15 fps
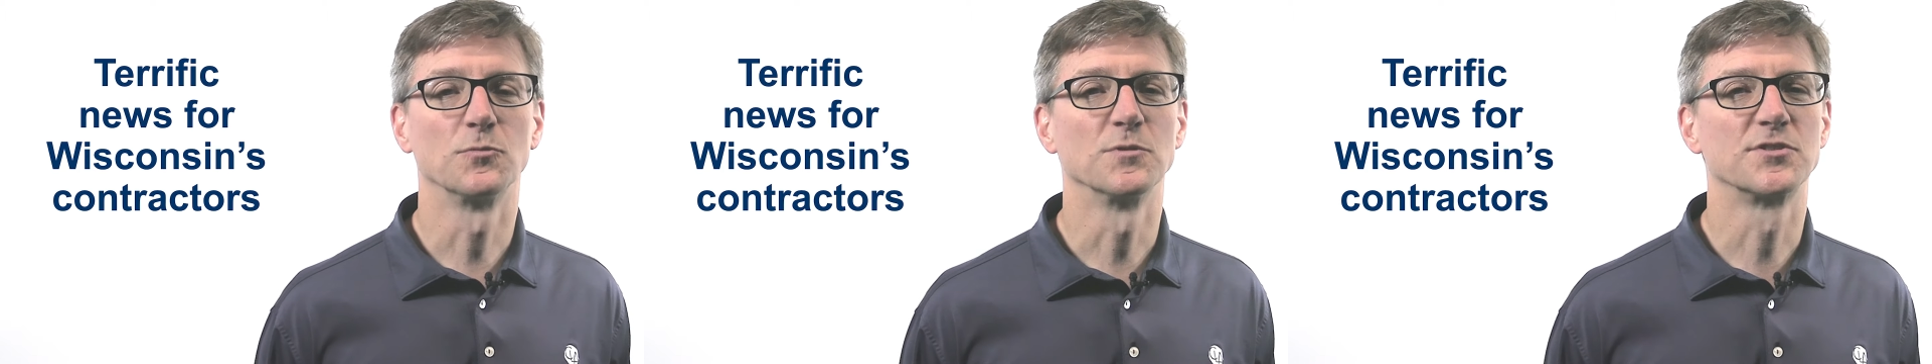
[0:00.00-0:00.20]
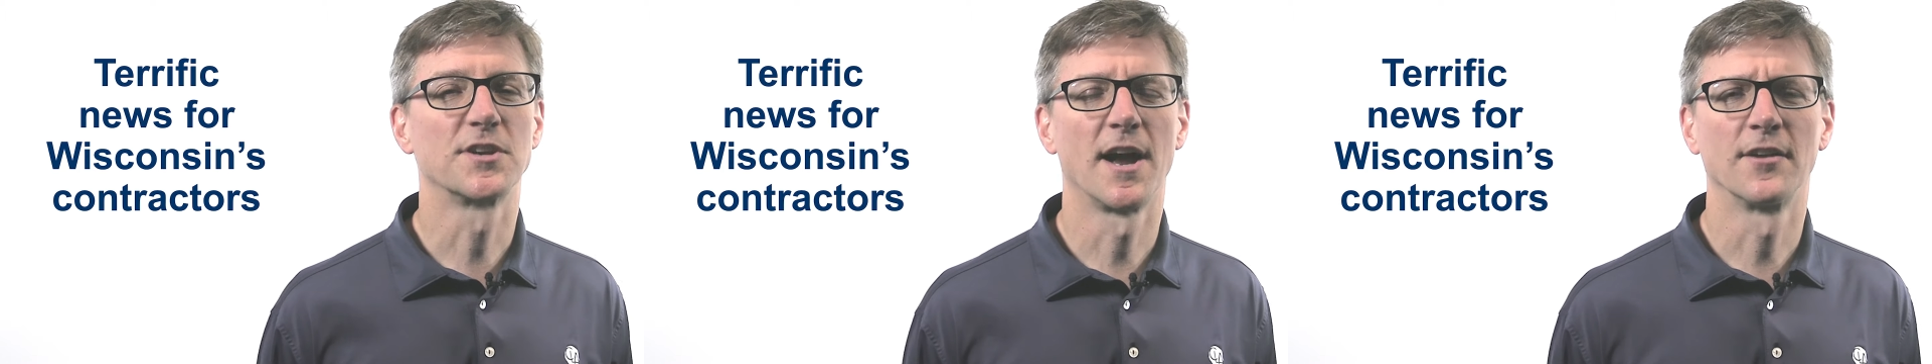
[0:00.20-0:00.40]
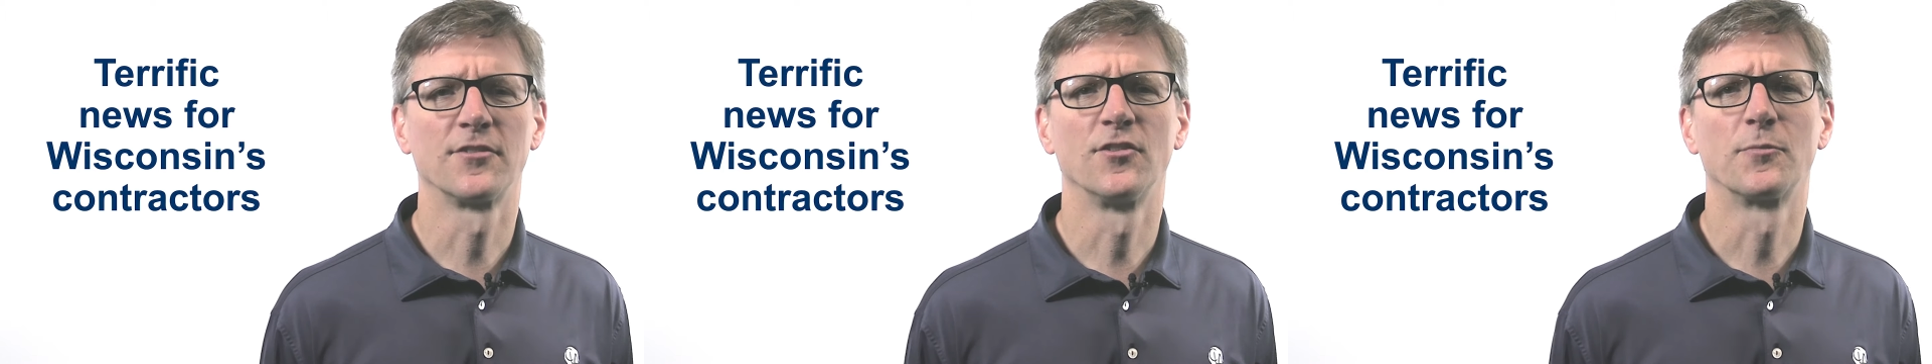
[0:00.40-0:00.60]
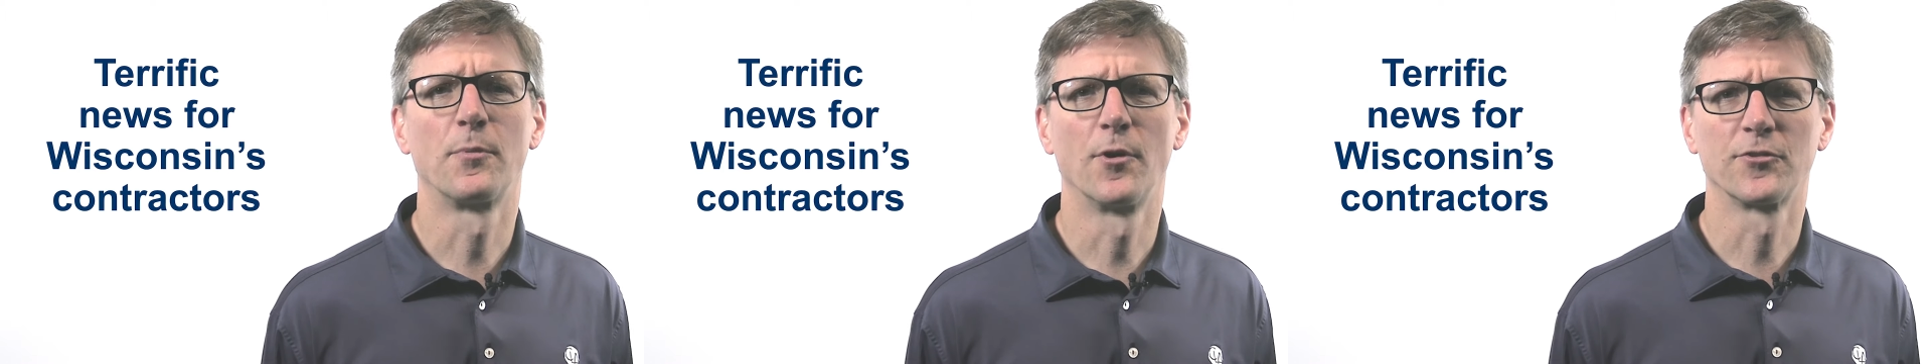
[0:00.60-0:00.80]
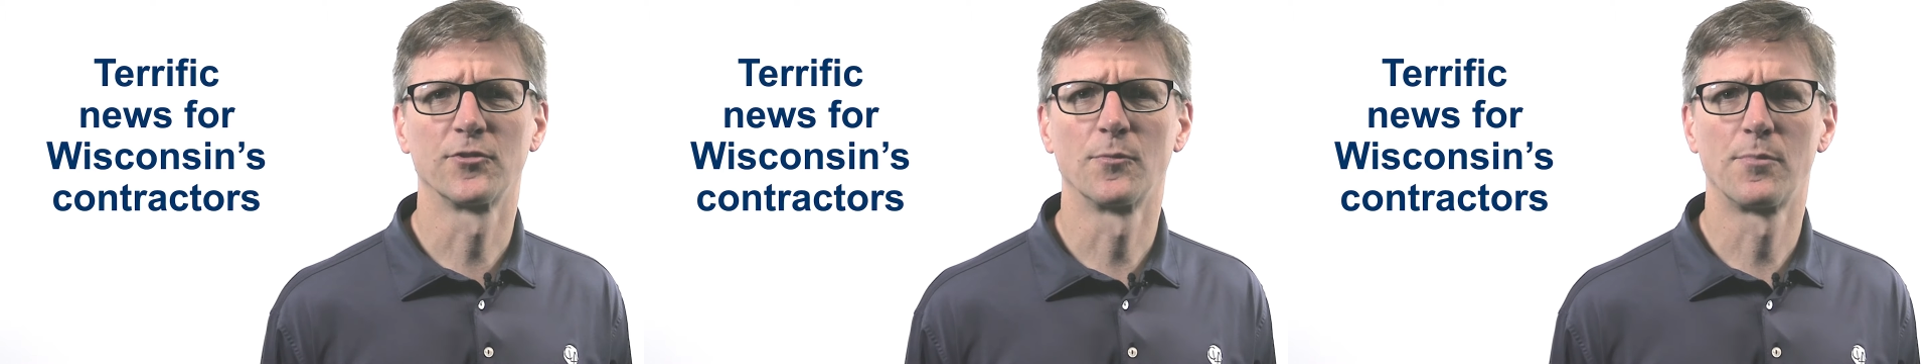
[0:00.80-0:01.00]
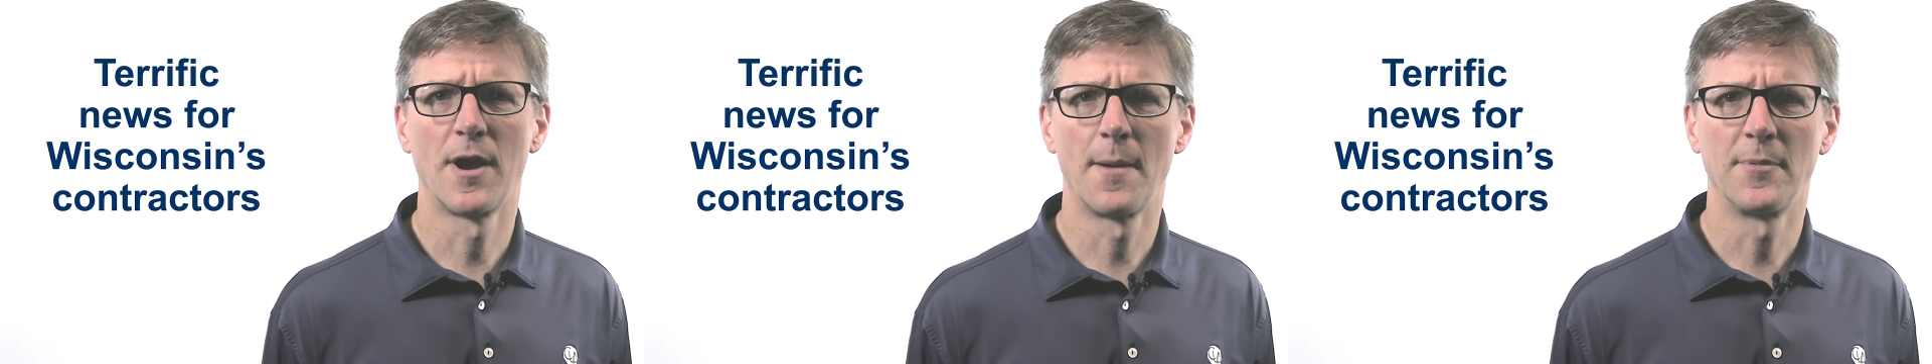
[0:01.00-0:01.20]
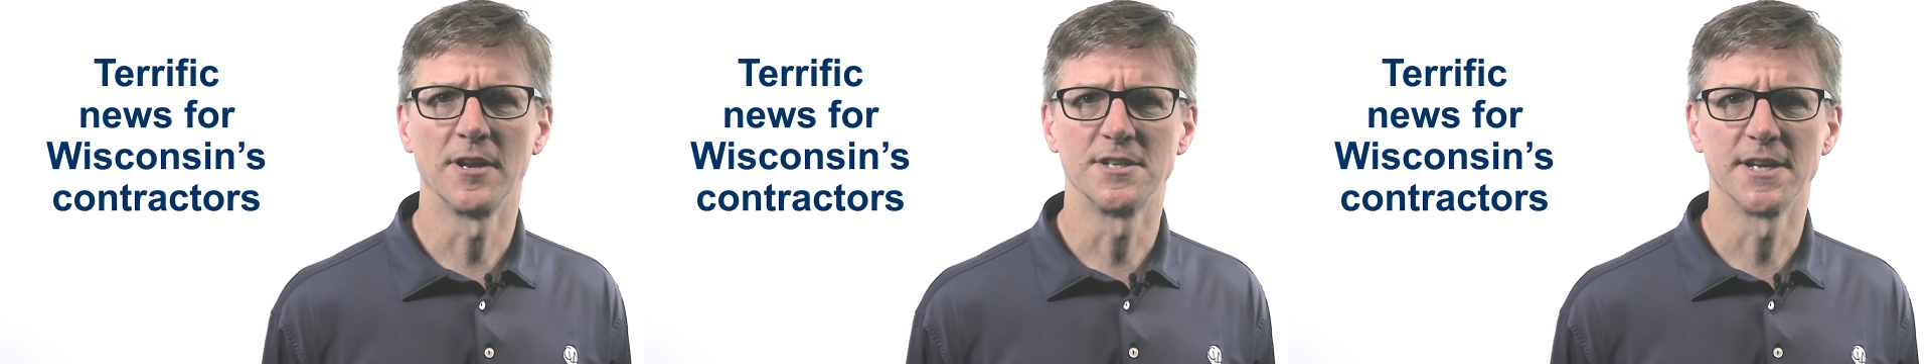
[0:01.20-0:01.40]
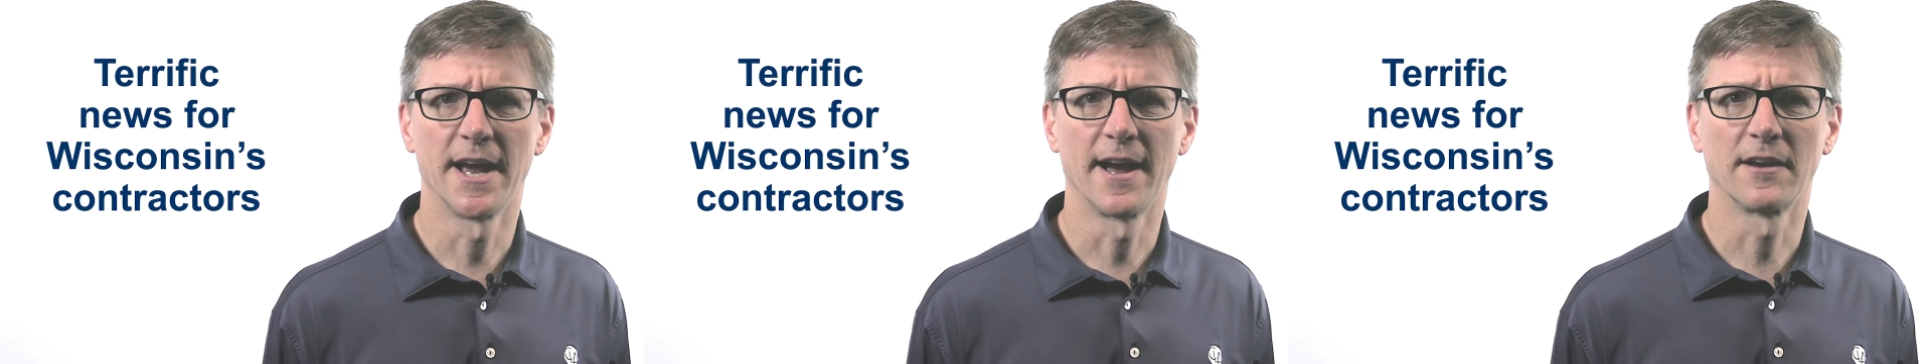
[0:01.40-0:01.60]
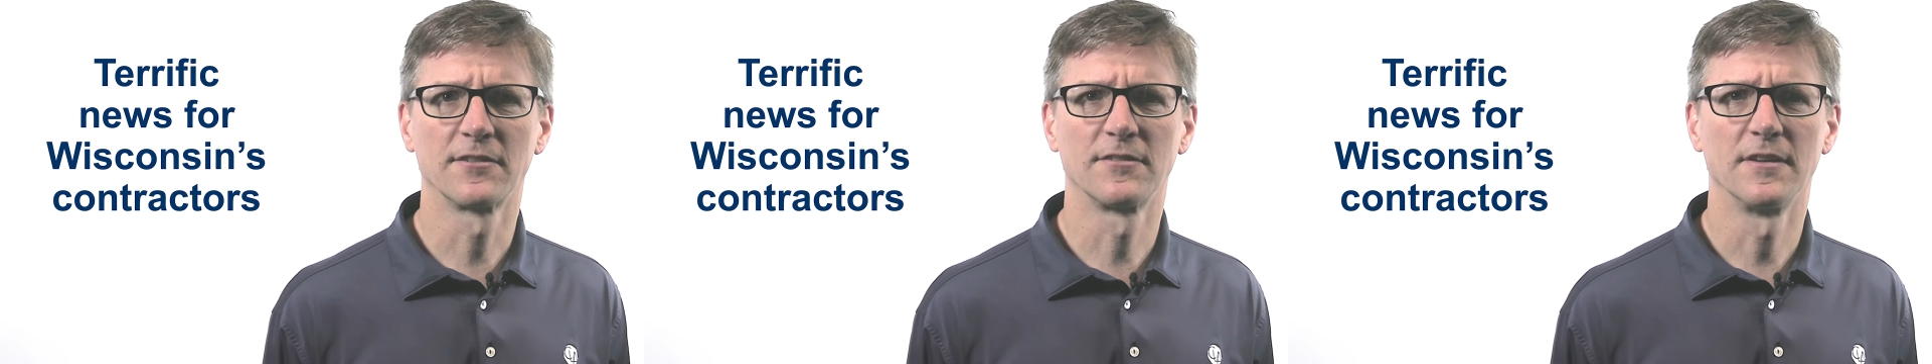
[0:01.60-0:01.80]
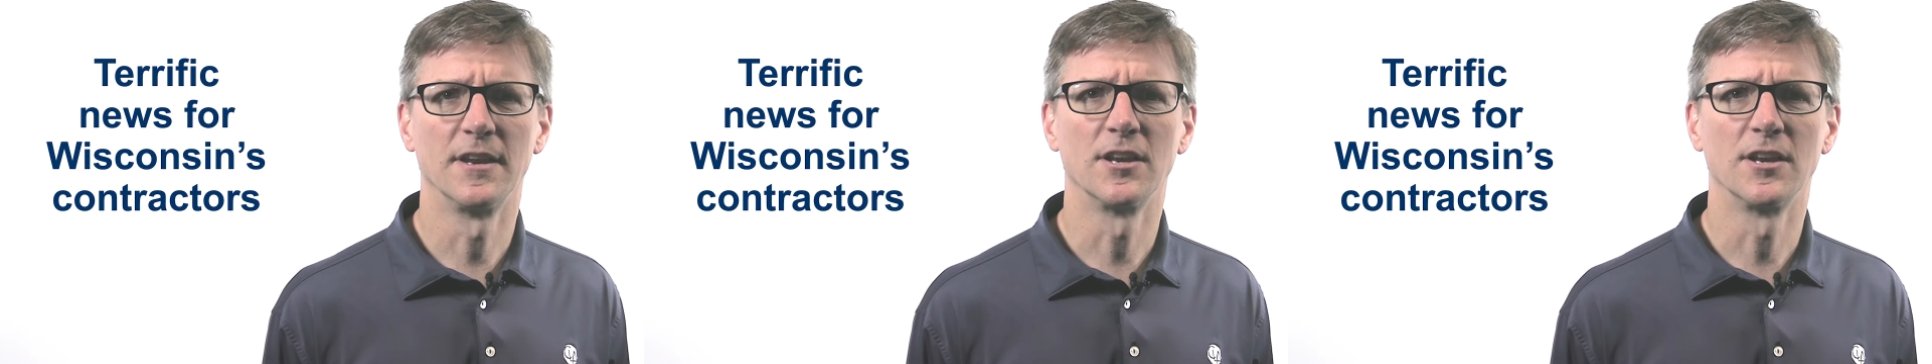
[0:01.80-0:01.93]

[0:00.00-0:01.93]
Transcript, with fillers: to Wisconsin's personal property tax,